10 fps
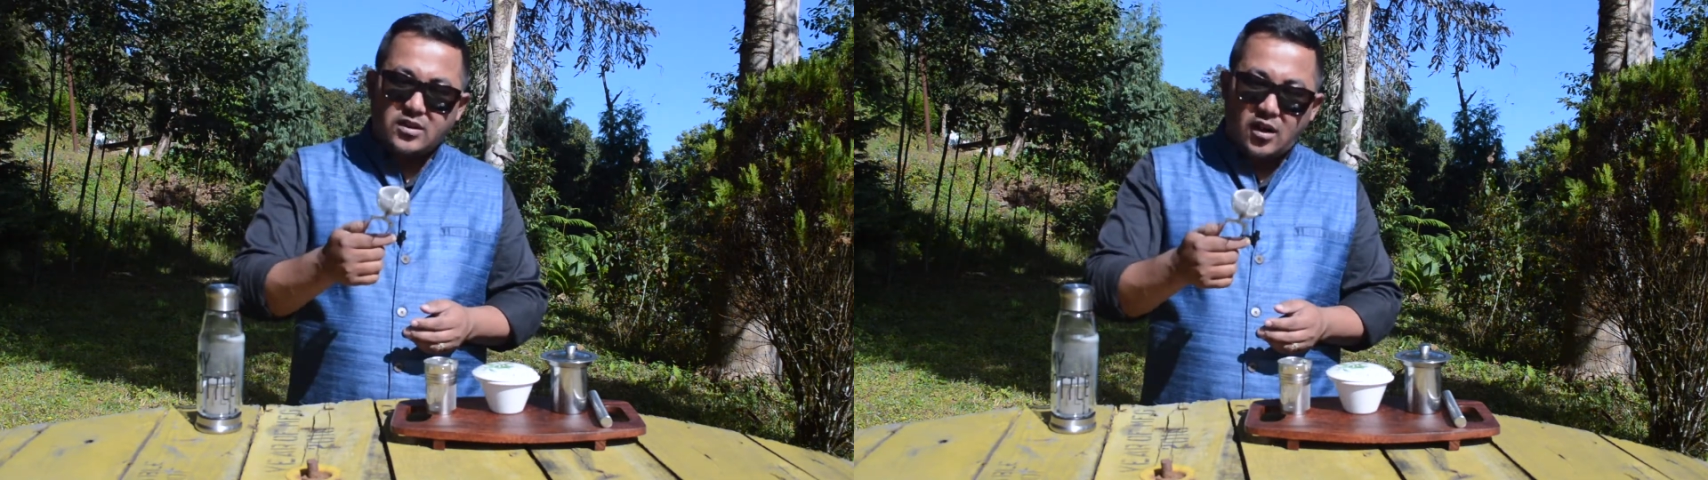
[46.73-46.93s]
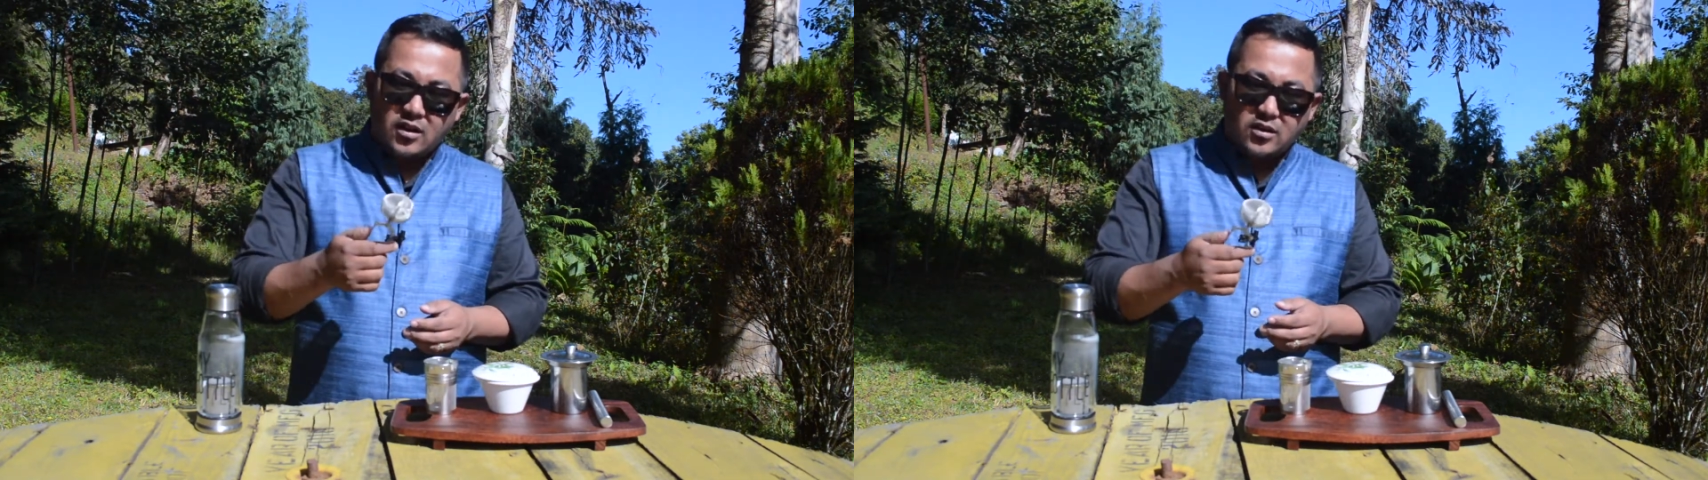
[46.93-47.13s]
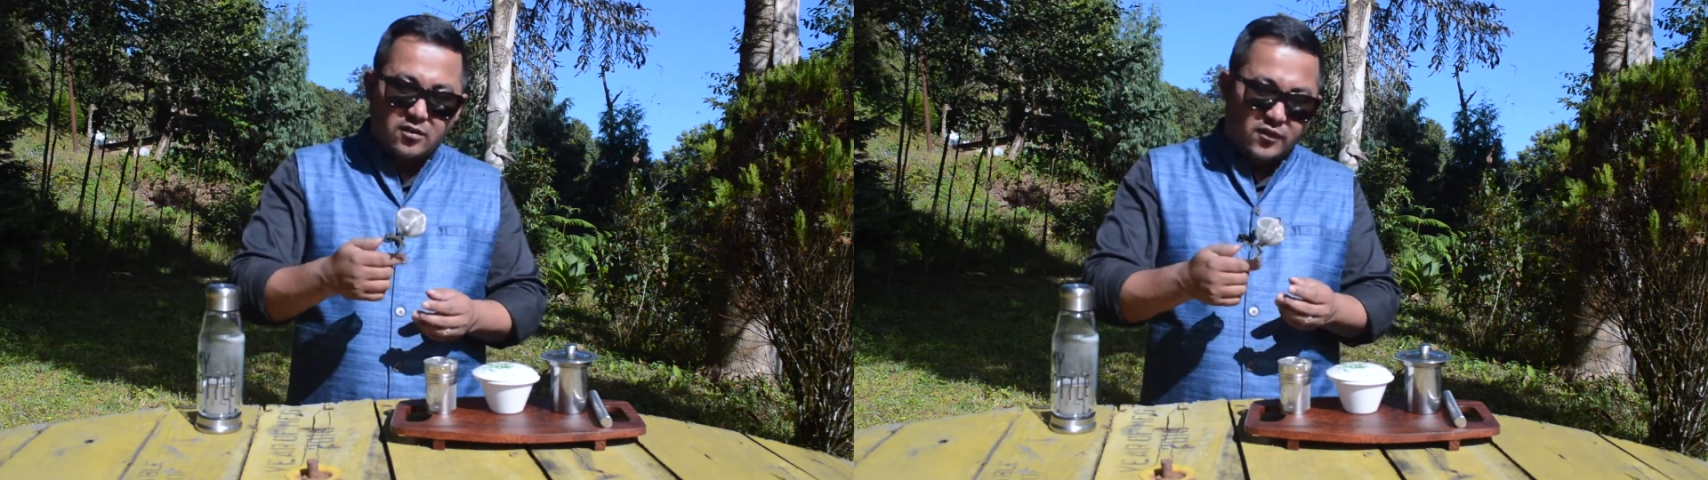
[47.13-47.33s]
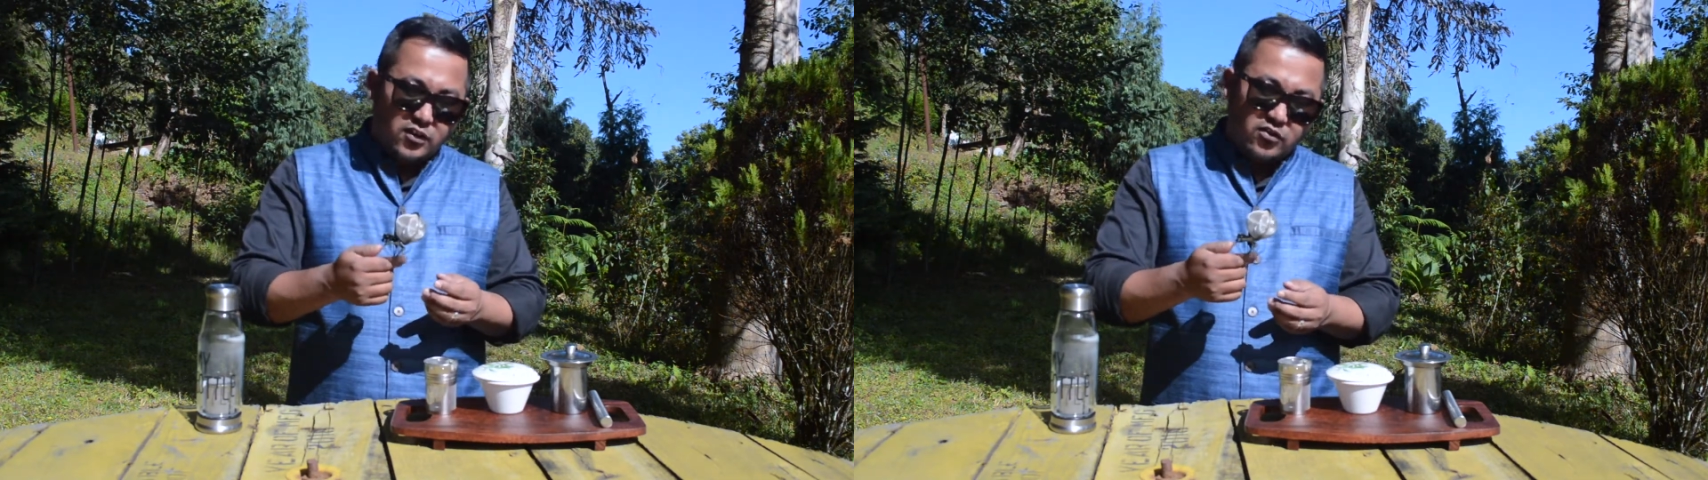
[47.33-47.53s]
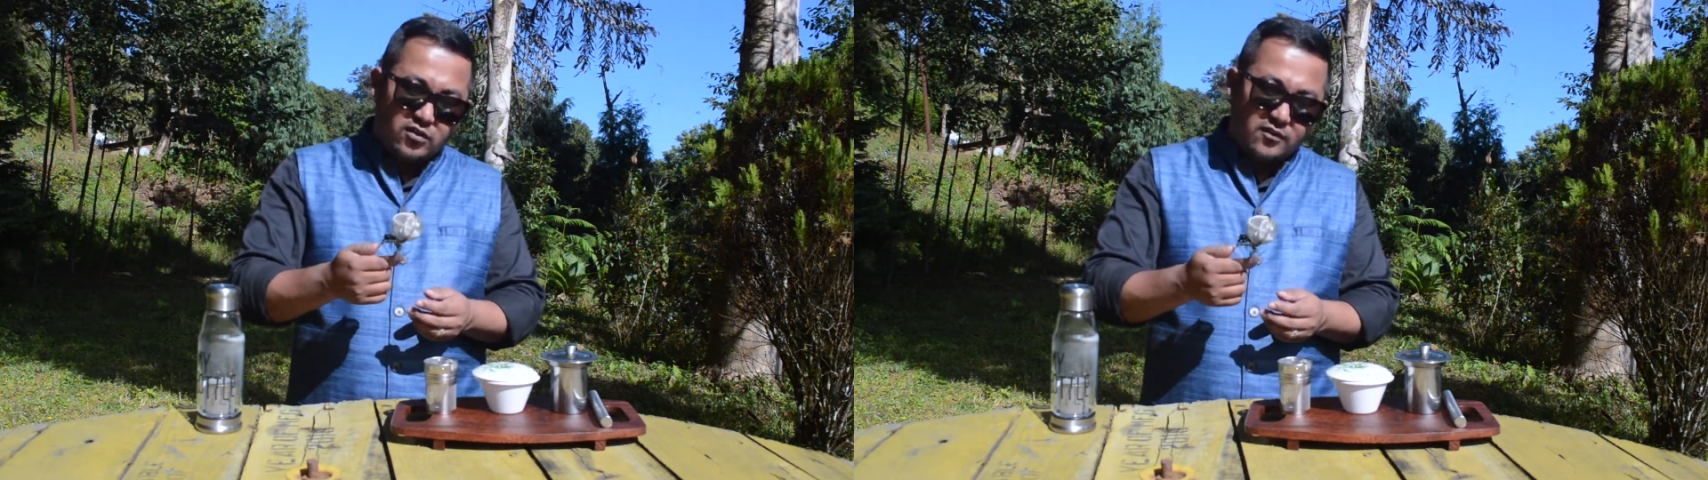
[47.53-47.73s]
Another
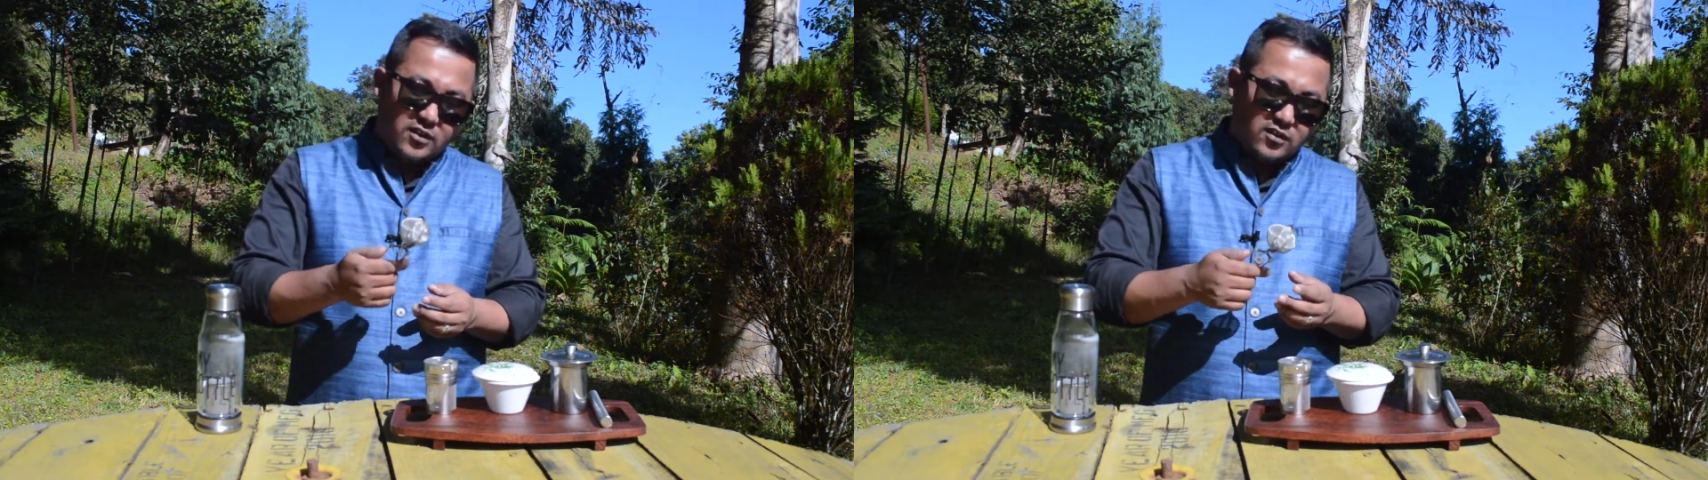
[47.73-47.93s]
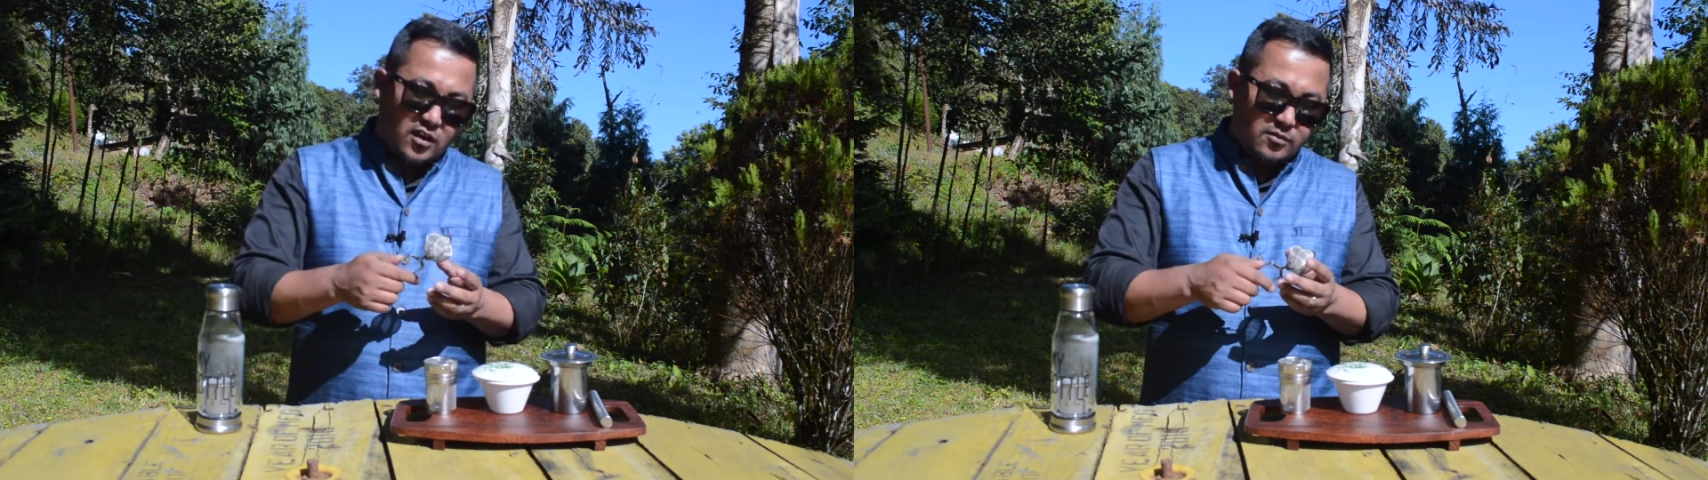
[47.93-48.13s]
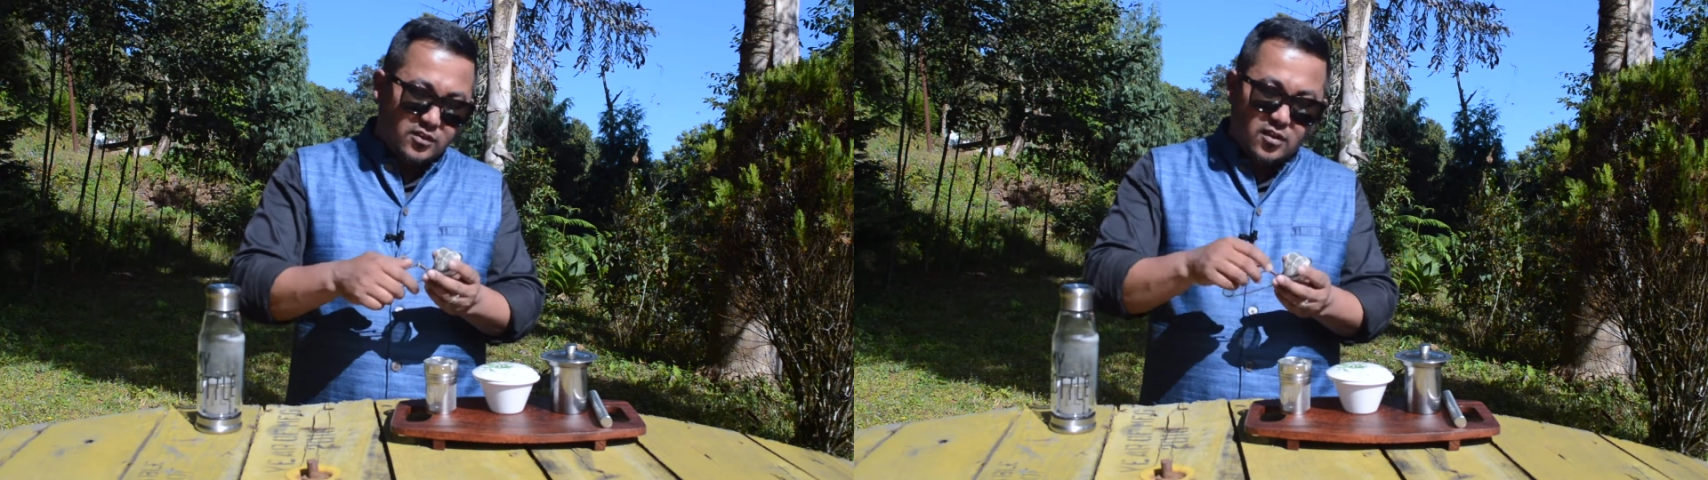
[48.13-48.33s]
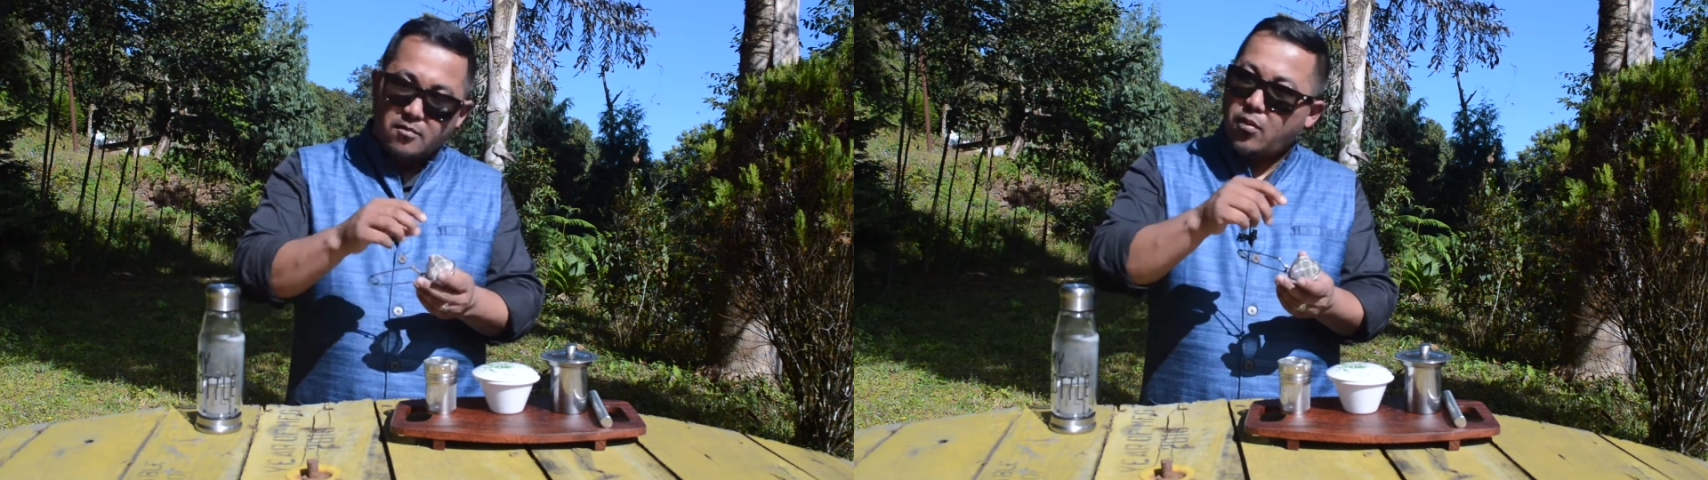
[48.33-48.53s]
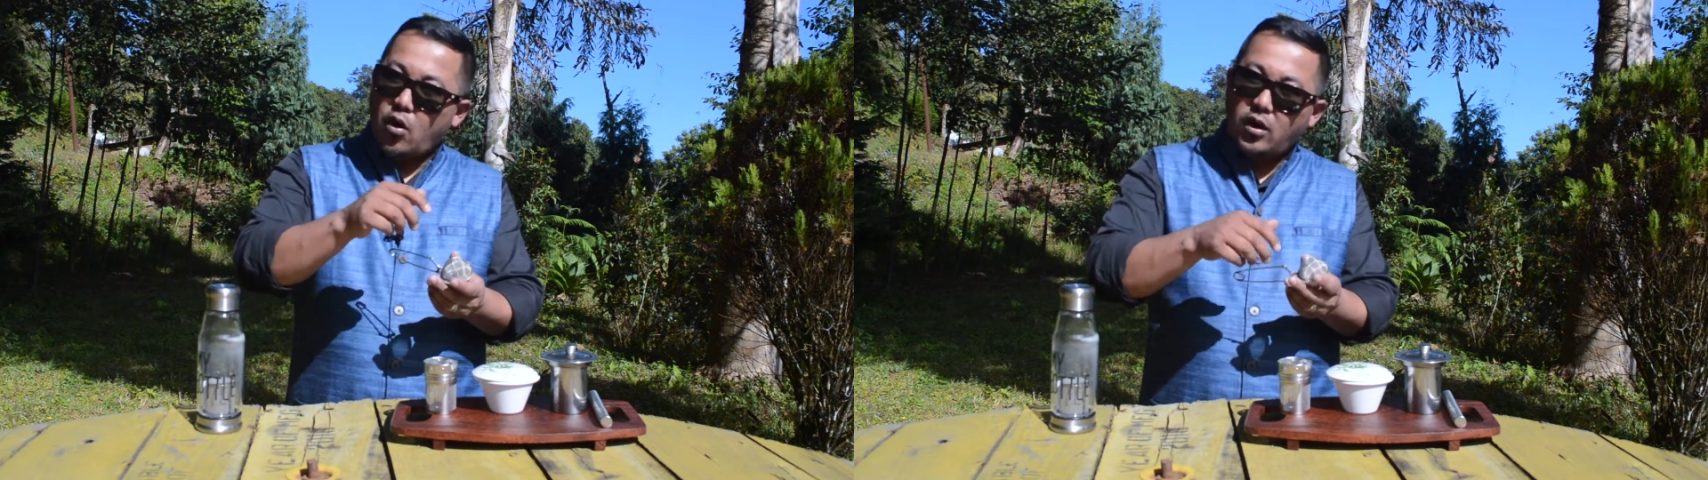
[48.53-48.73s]
version of this comes in a
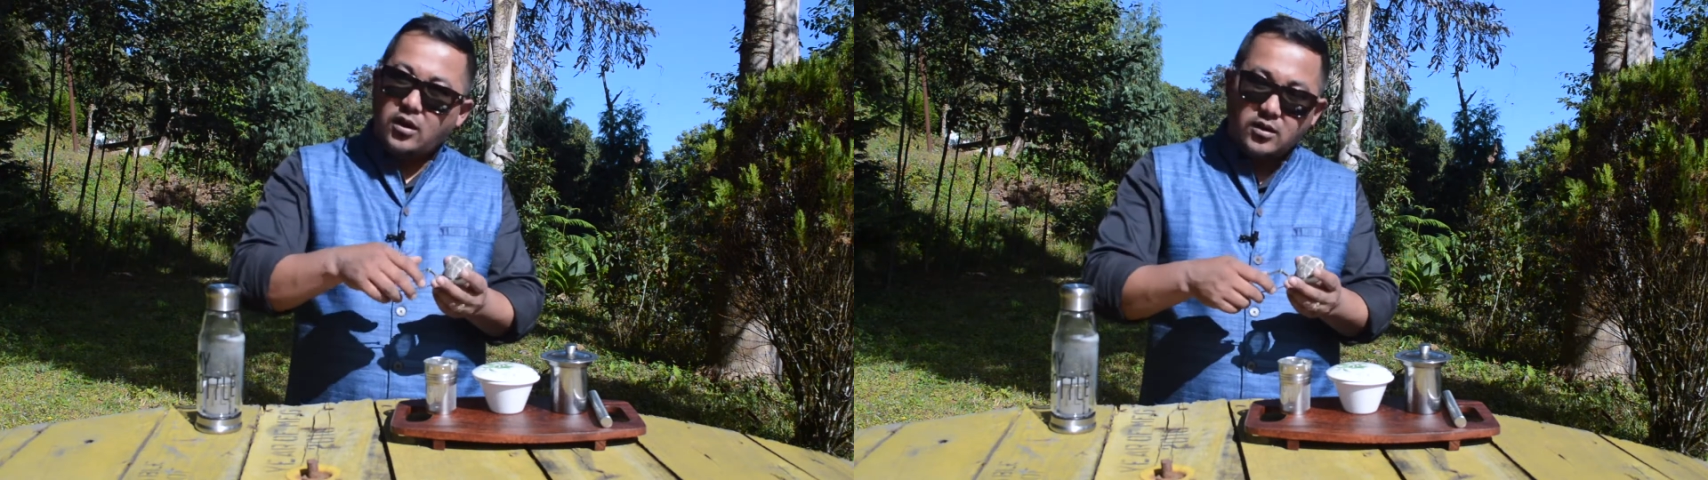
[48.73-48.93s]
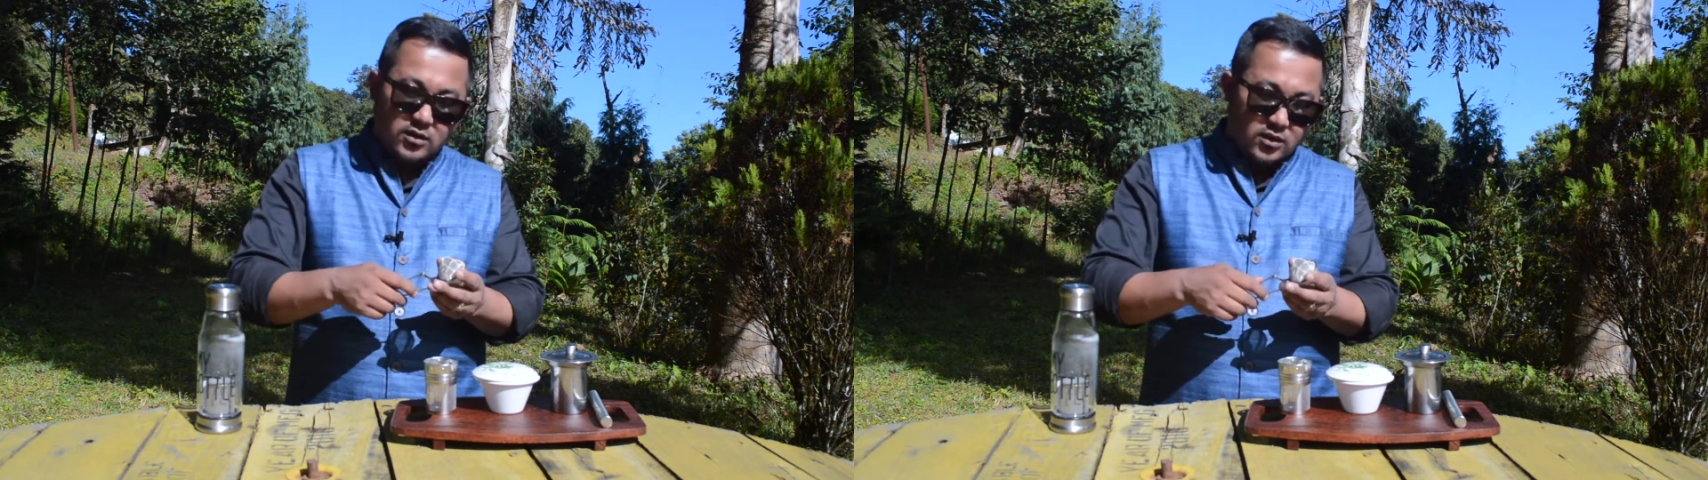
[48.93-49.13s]
ball.